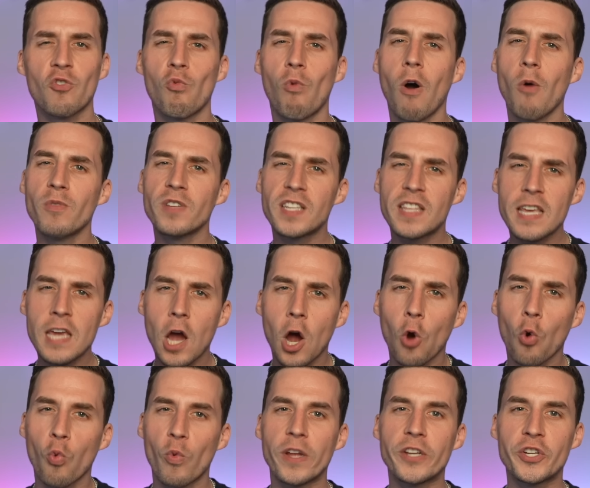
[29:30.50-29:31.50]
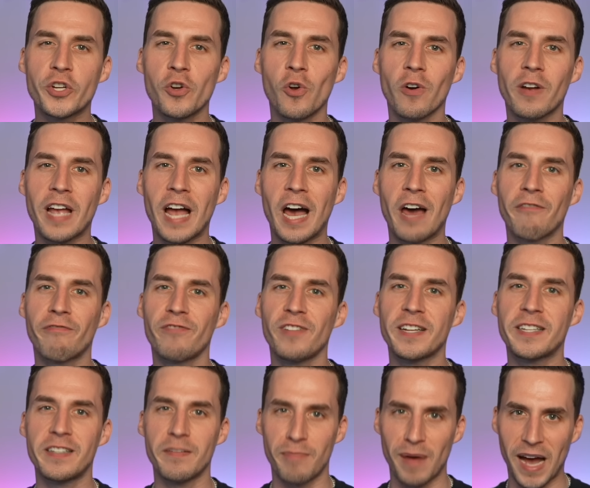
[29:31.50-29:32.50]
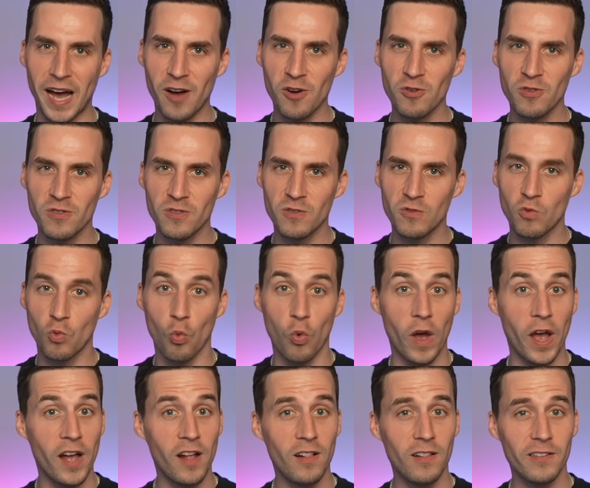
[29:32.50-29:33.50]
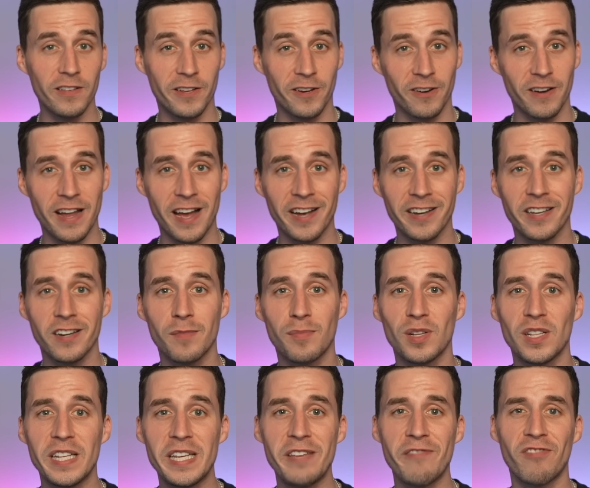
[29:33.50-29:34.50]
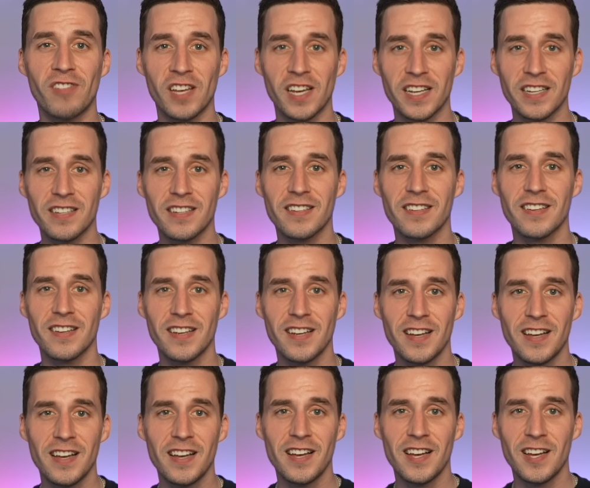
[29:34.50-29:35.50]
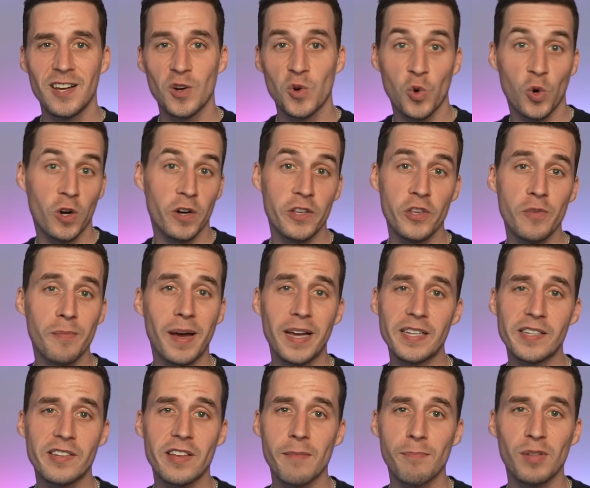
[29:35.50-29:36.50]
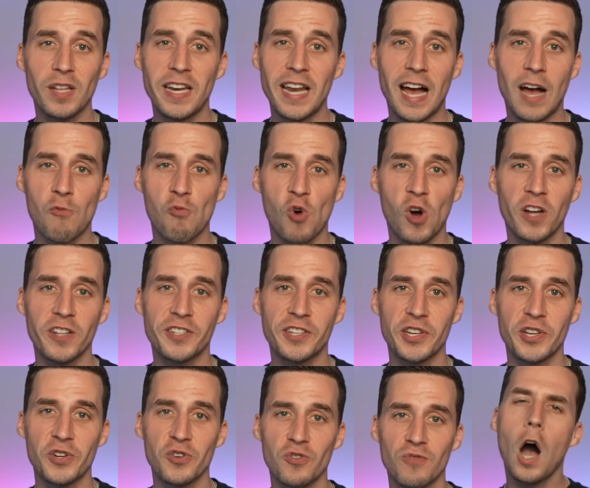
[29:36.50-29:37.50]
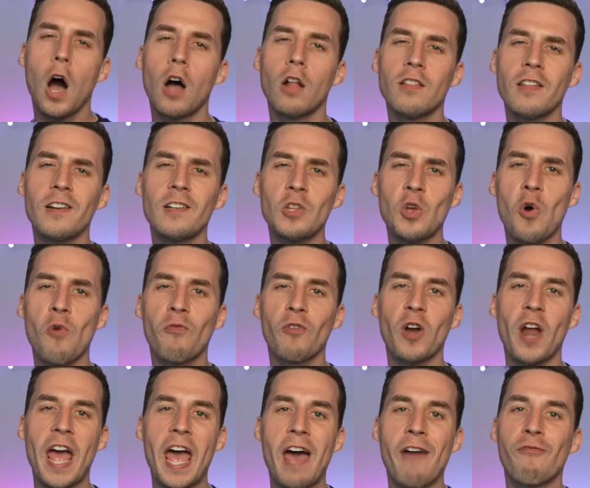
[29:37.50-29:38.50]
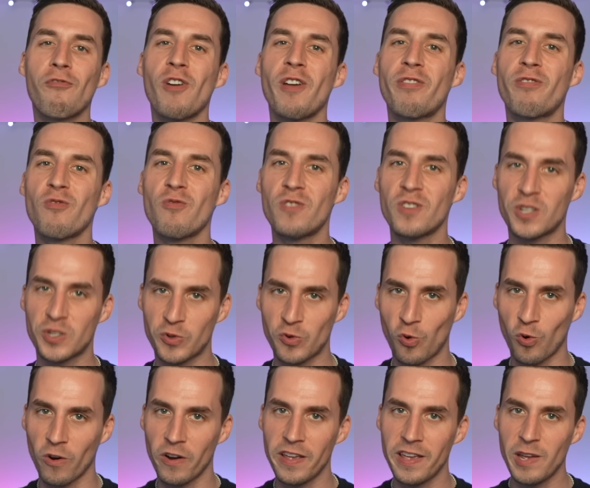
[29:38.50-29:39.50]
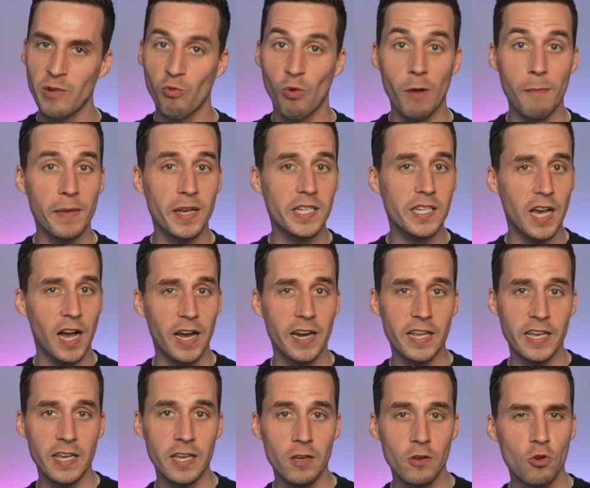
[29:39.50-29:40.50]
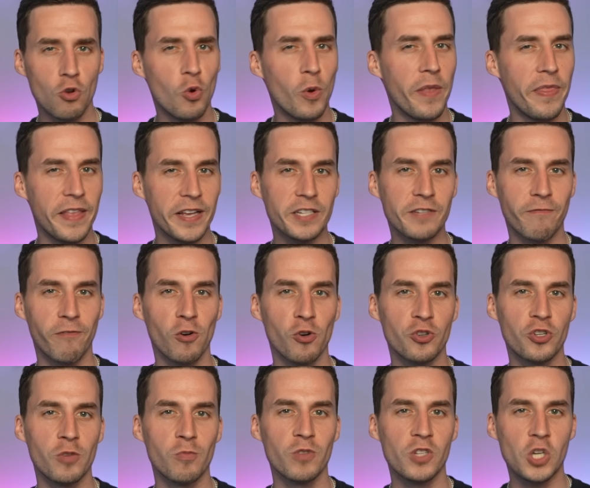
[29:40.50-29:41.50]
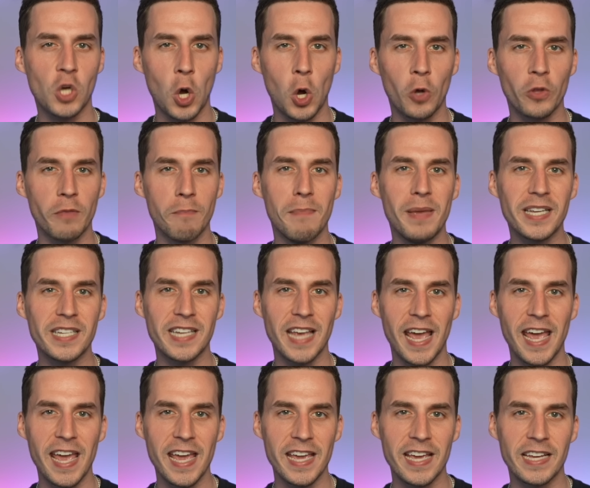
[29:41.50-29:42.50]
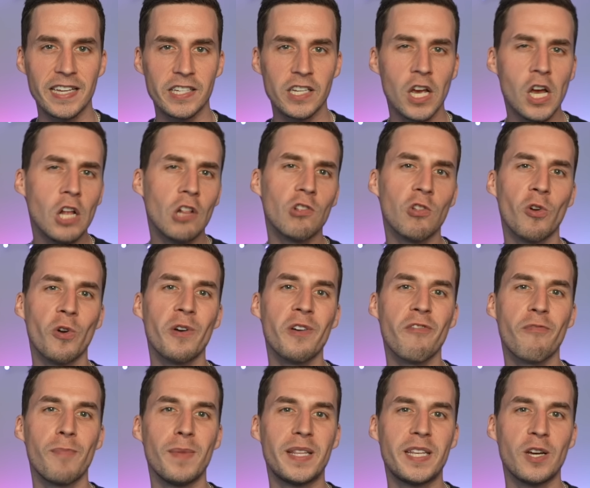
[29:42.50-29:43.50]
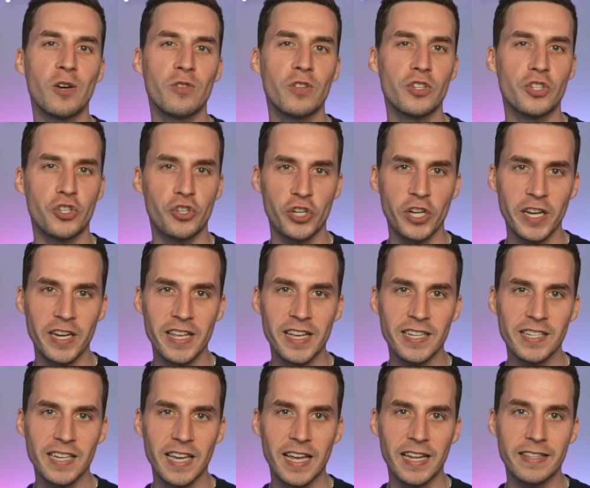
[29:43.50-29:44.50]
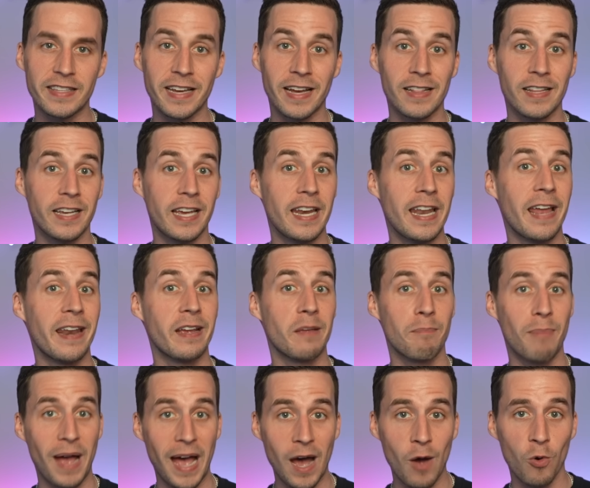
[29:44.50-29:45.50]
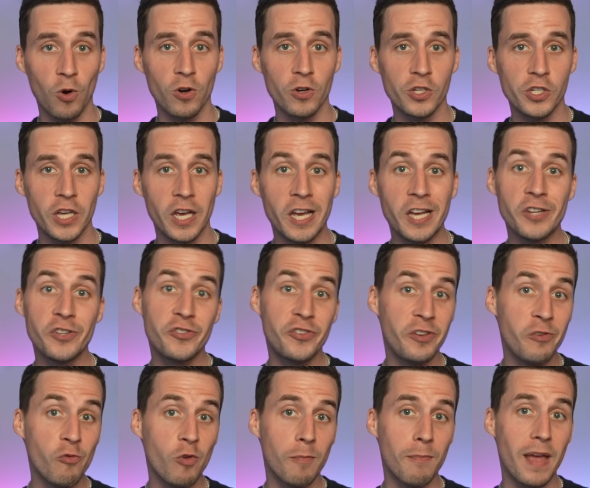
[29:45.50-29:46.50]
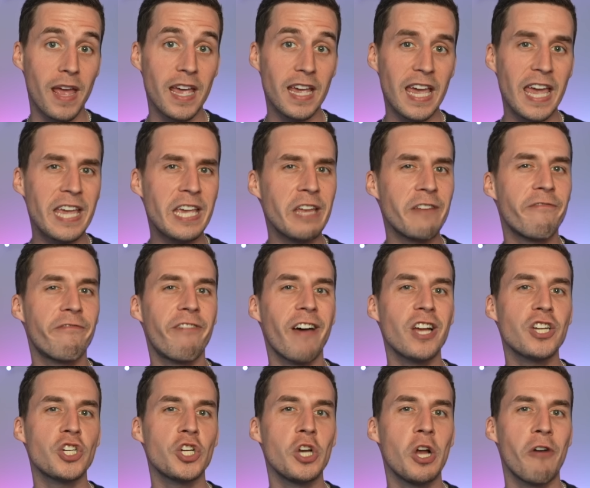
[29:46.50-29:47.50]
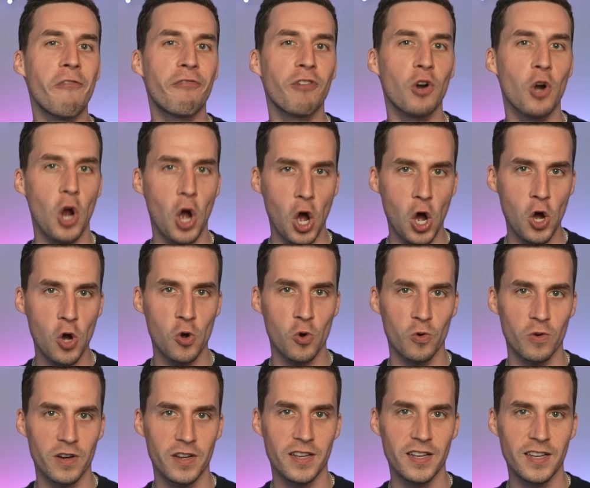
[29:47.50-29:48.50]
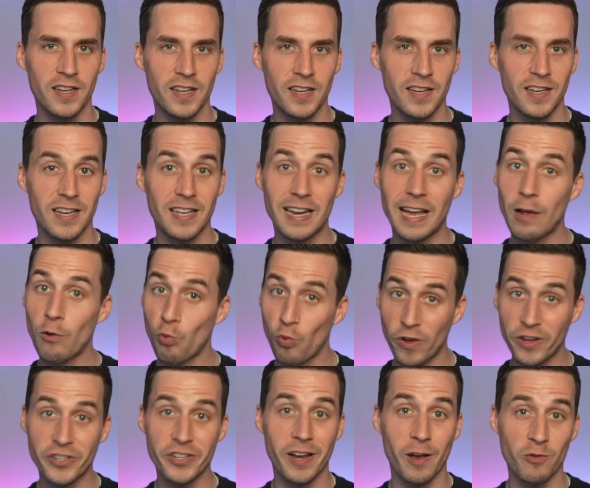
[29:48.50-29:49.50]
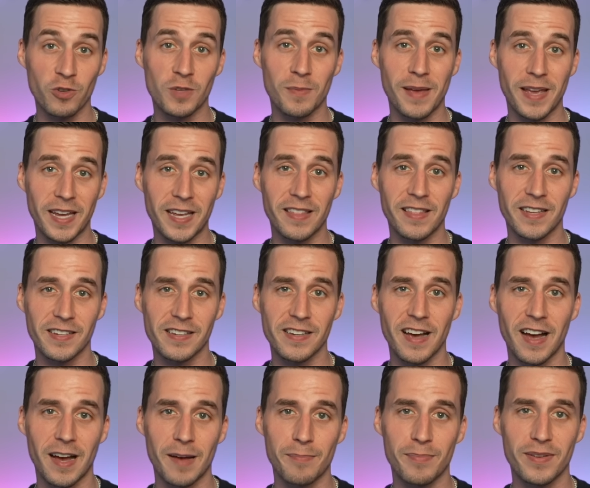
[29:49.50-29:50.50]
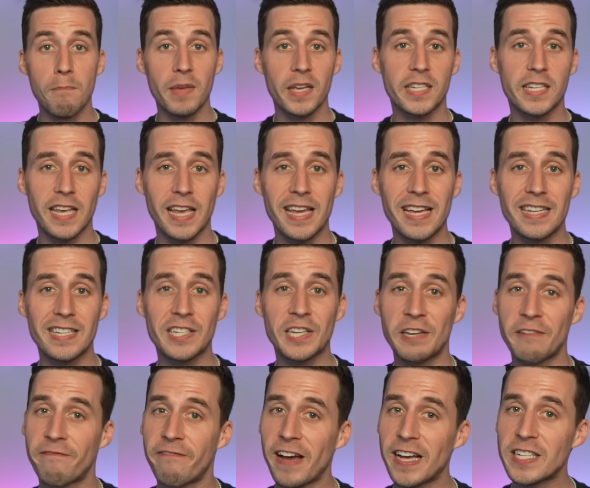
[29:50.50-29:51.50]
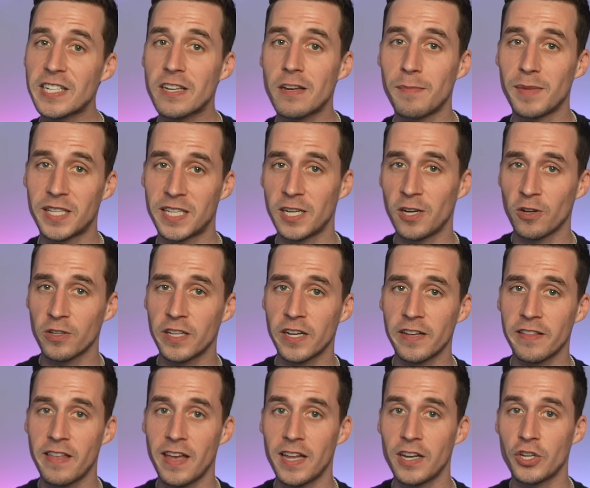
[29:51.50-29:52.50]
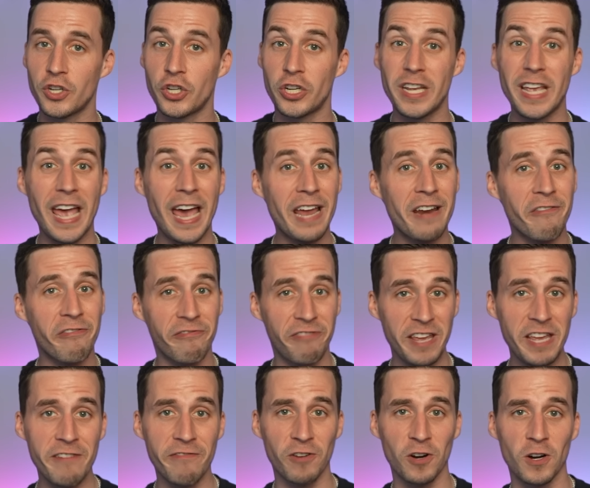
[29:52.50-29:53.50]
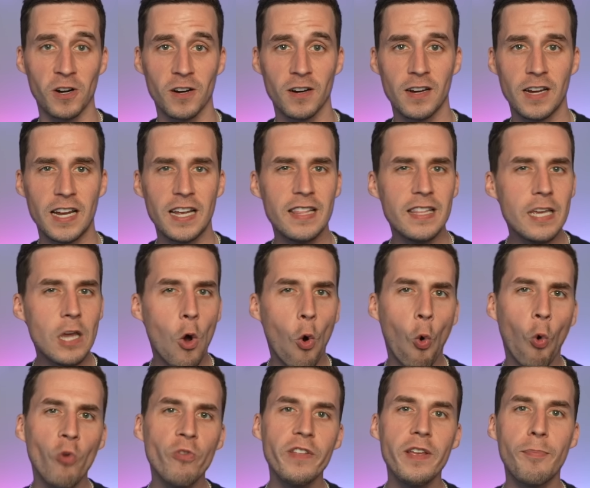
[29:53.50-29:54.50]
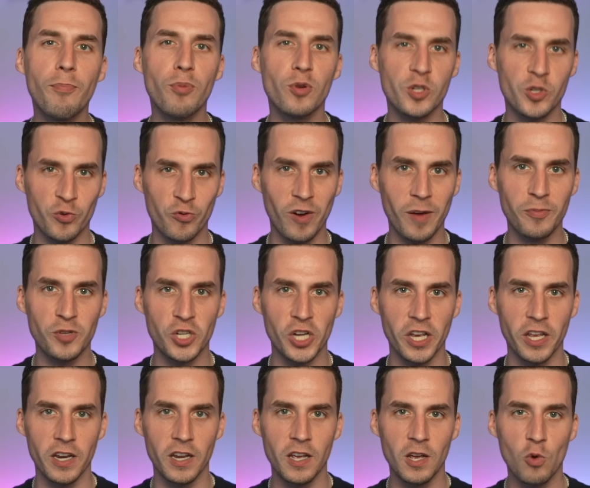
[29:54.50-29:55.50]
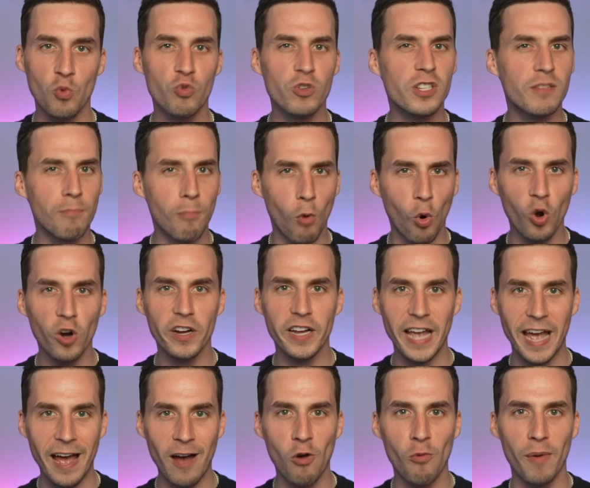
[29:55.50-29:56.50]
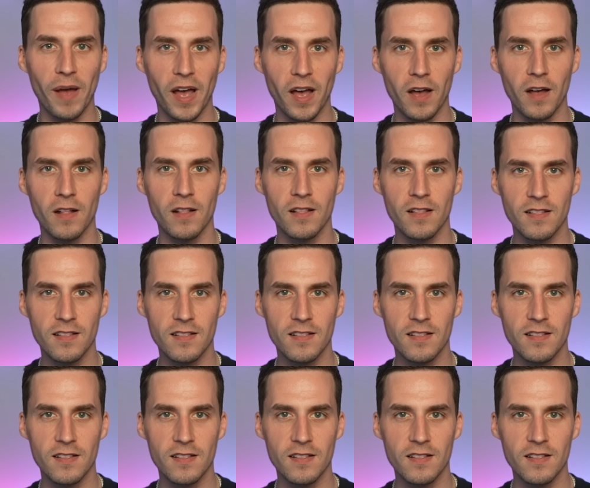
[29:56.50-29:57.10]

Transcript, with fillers: what was the original conflict about? Well, you're not going to believe this, or you might simply not want to. A little over halfway through the story, when Miss Honey, who in this version was called Miss Hayes, learned of Matilda's genius and telekinetic powers, she would make a confession of her own. And I wish I was making this up. Miss Hayes confessed to Matilda that she had a fever, and the only prescription was more cowbell.